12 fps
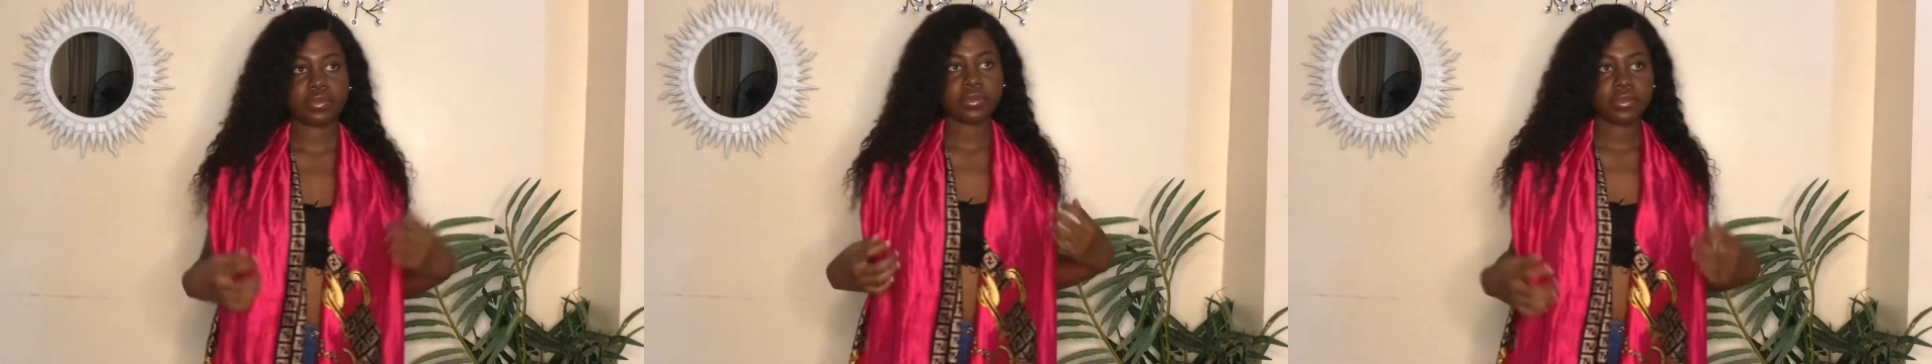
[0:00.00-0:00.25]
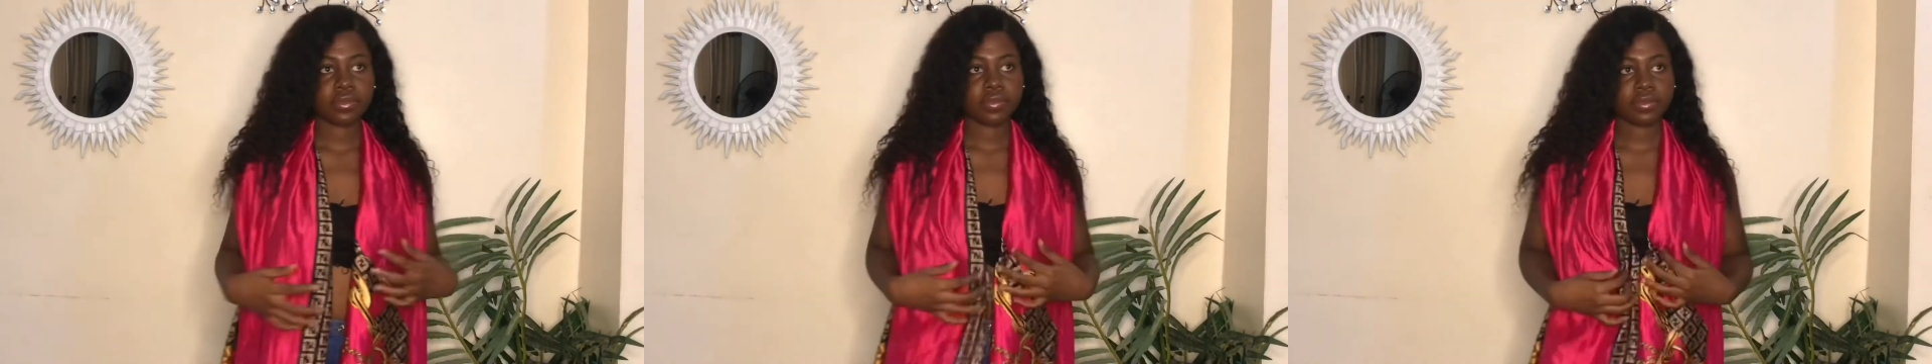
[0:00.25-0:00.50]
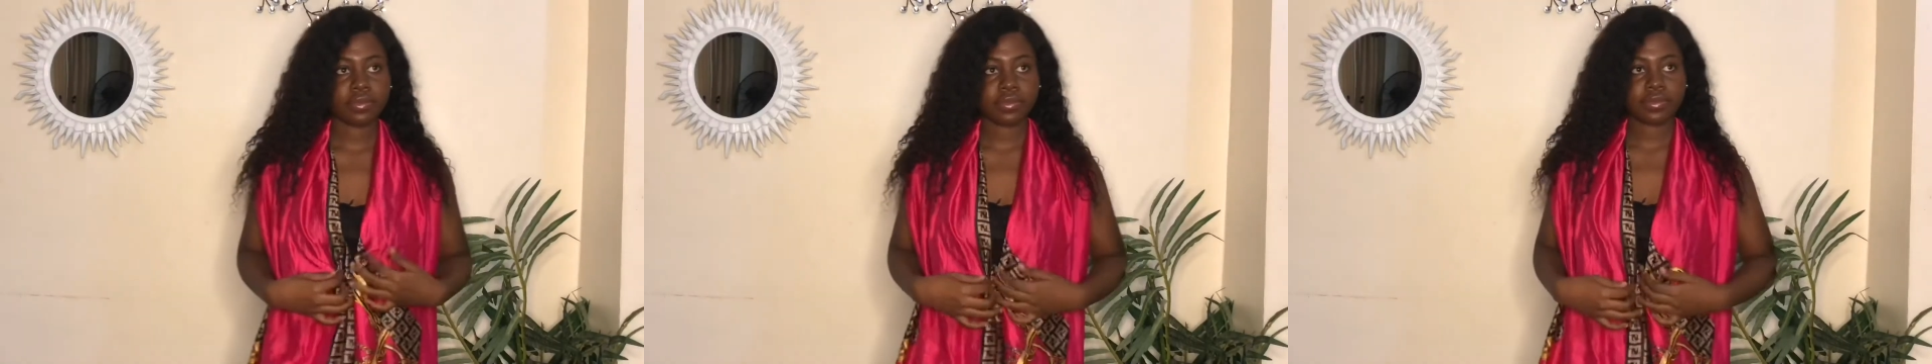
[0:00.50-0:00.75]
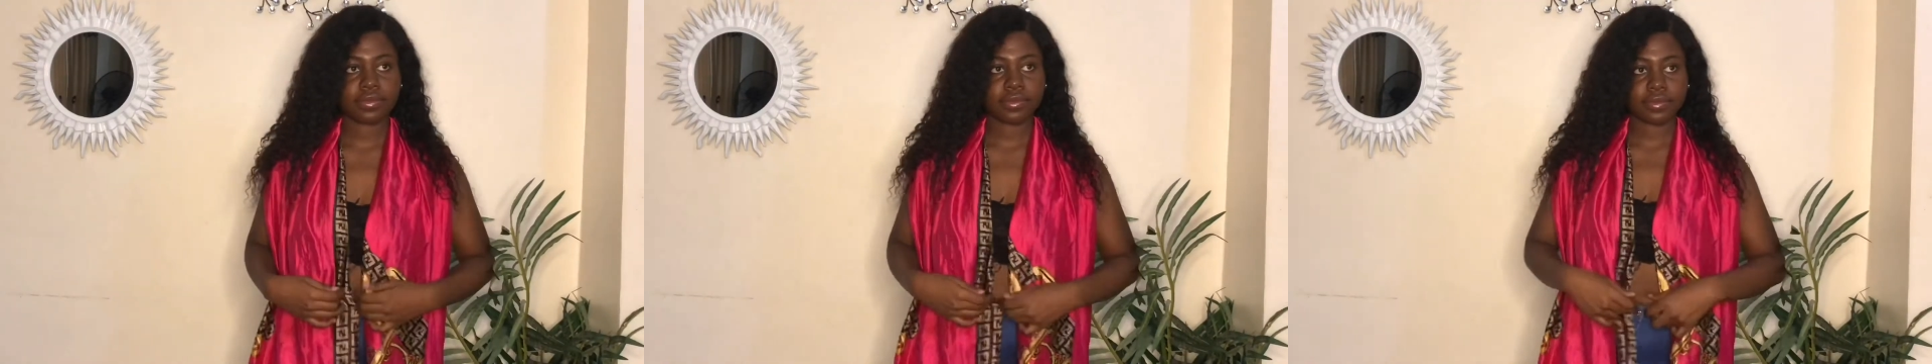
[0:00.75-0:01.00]
This
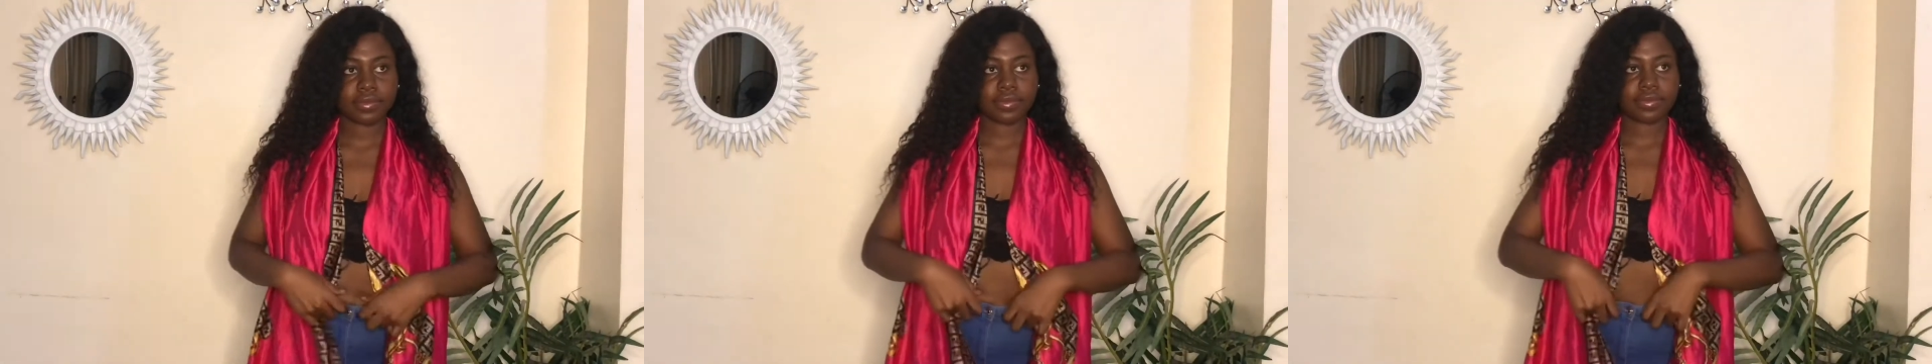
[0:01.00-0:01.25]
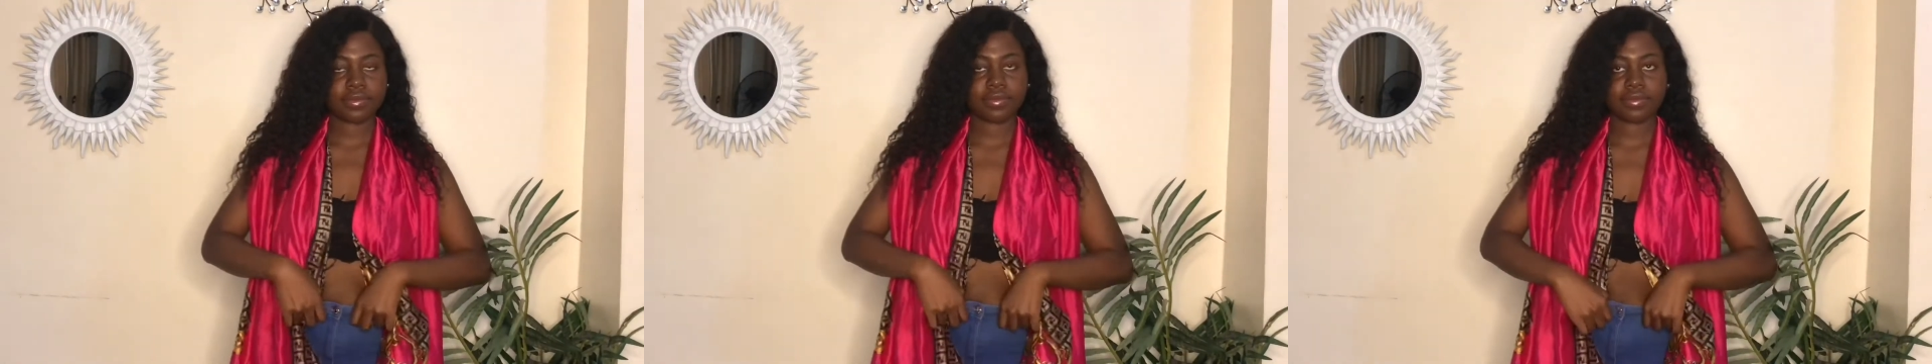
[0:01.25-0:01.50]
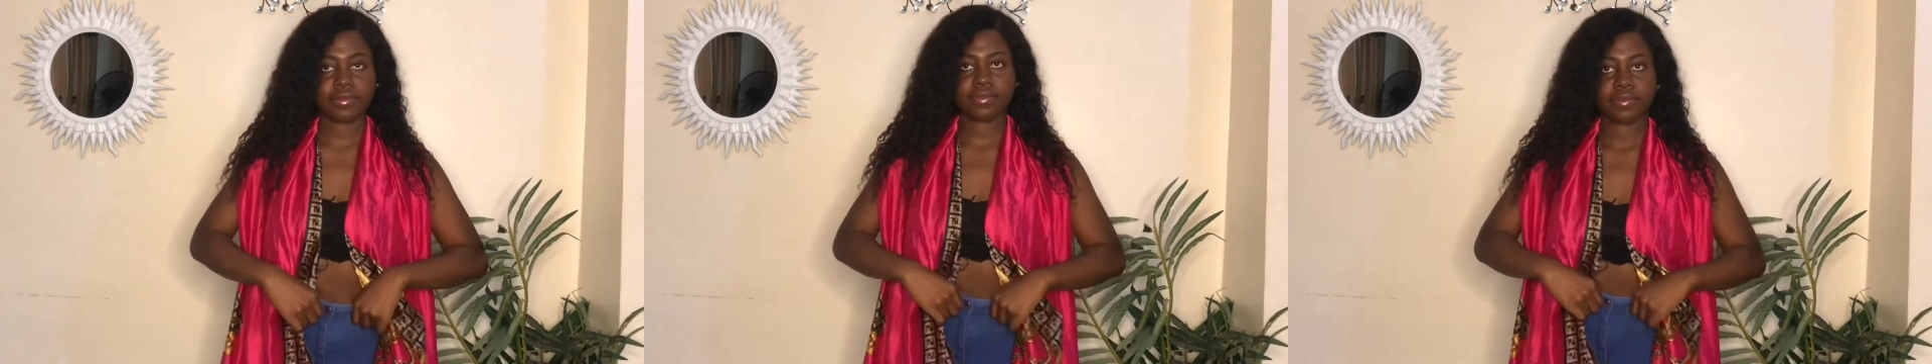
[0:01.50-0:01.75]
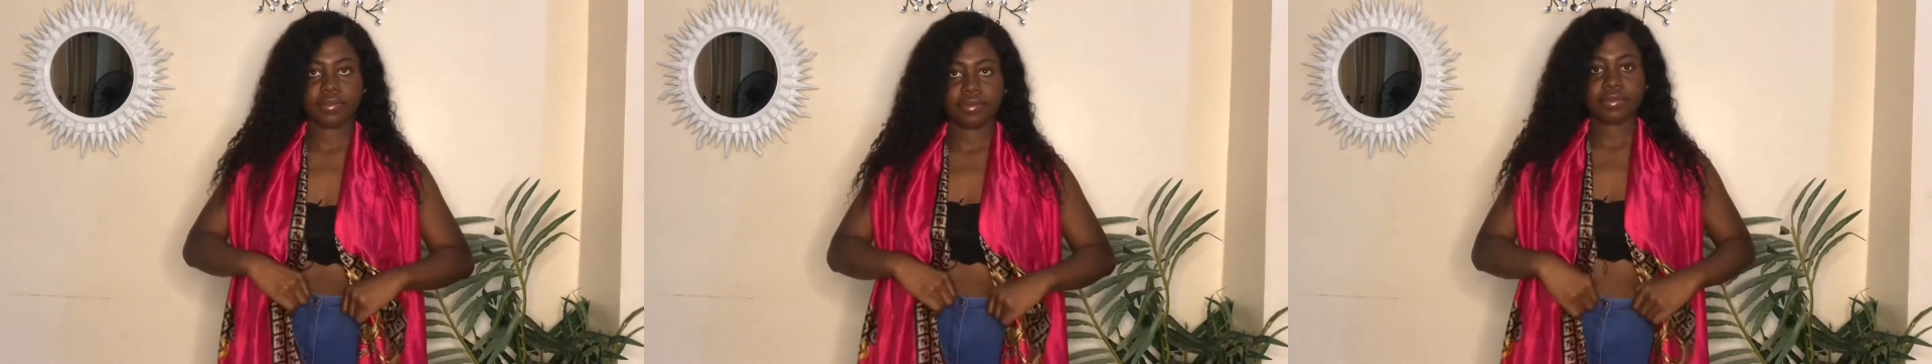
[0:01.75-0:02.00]
look, I really,
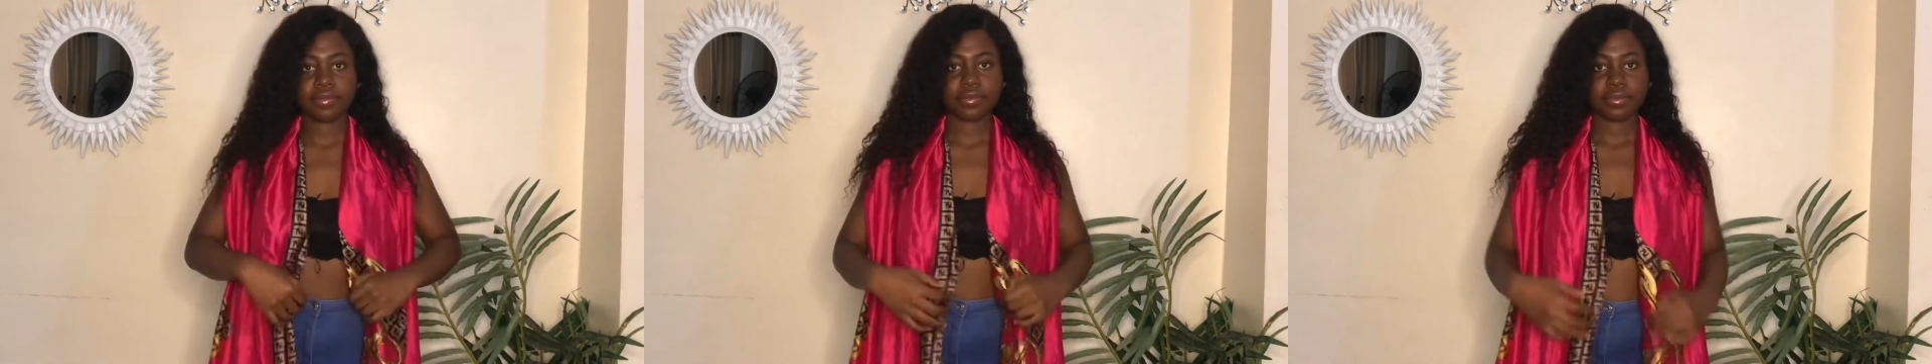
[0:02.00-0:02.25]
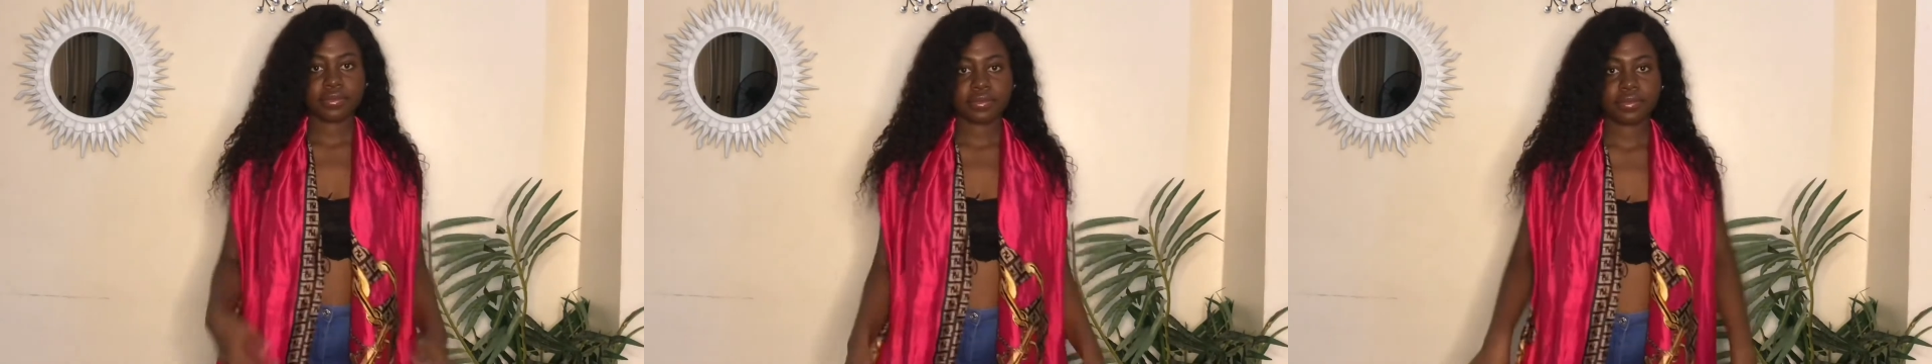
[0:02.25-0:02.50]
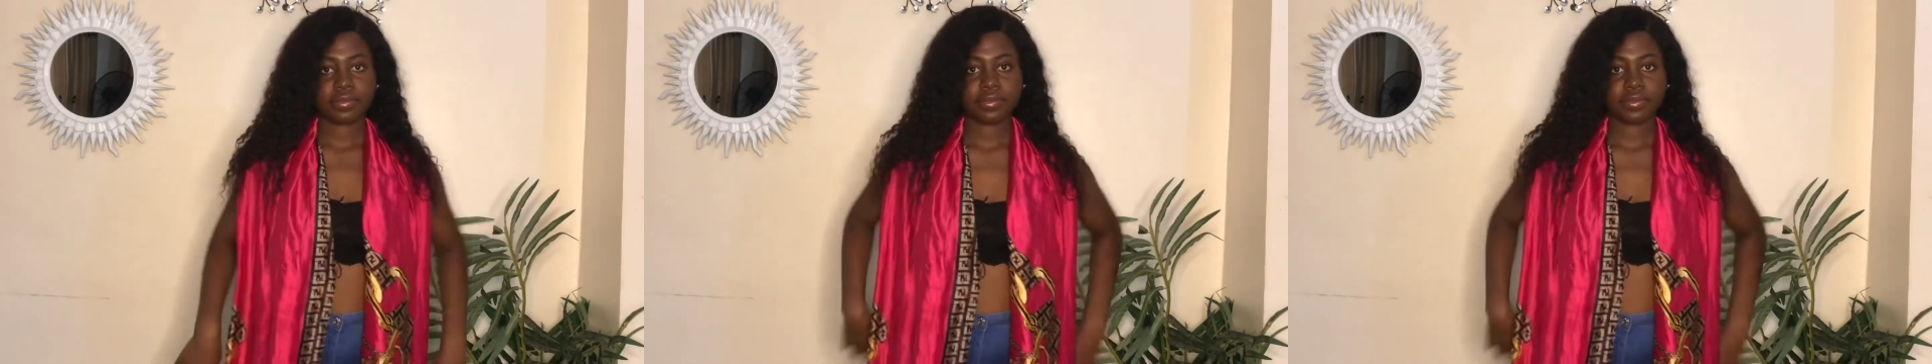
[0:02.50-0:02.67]
really love it.